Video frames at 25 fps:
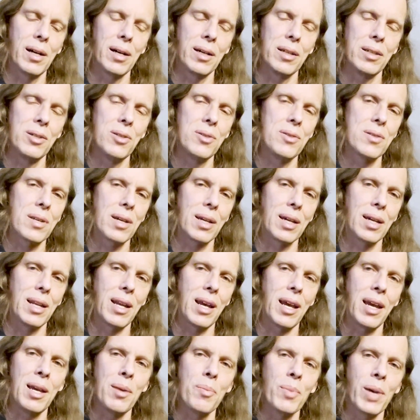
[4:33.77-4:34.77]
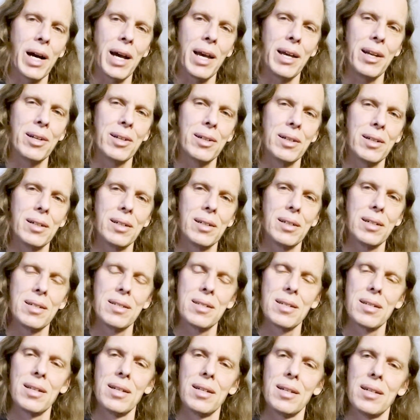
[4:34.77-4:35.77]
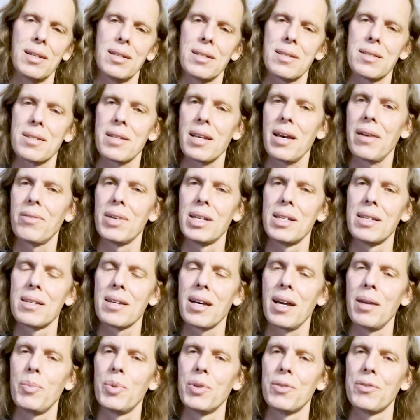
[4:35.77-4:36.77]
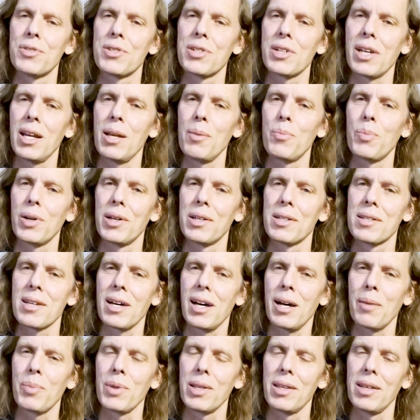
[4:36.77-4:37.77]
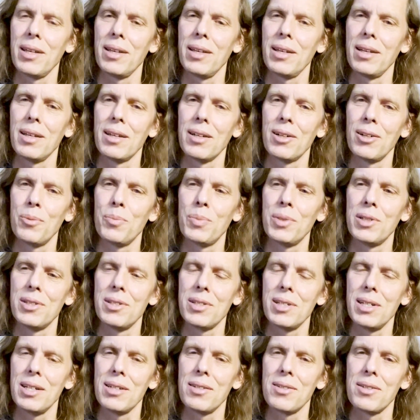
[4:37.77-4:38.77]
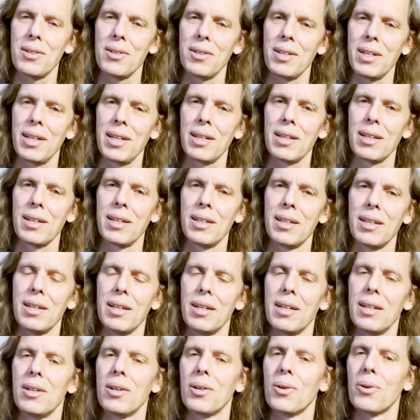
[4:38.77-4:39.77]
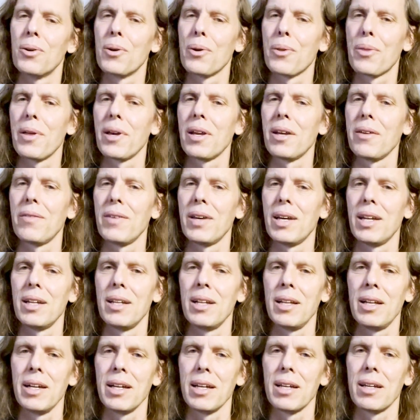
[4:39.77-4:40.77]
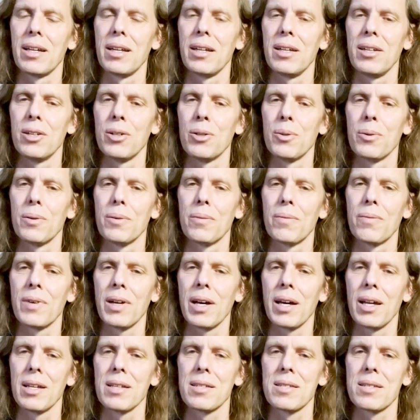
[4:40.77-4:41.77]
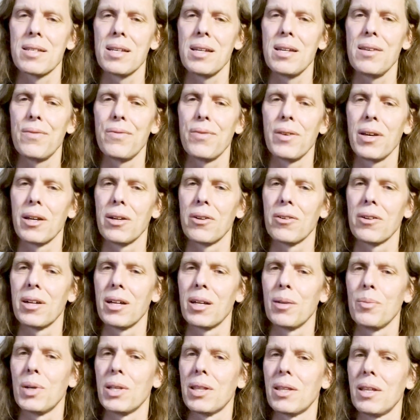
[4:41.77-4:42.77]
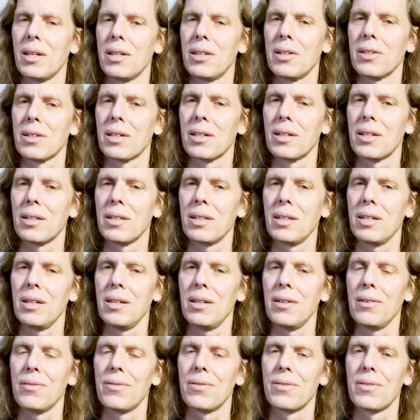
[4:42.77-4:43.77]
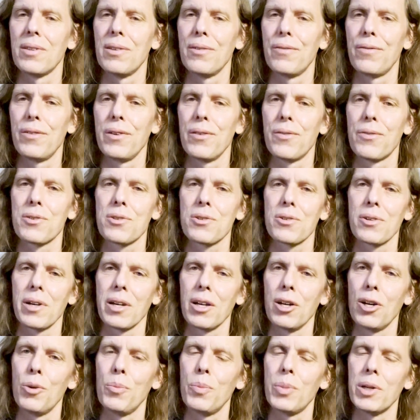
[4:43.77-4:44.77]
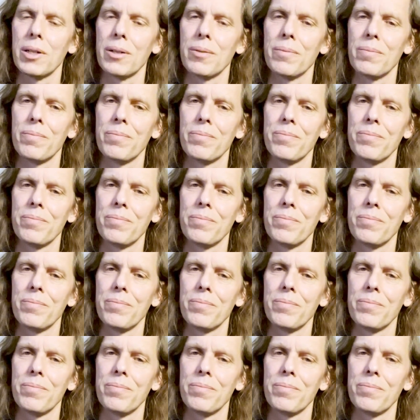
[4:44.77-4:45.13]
using an A minor 7 type of shape on top of the Open G tuning. Or think of it like you've got a C fingering, but then you're going to leave the 5th string open.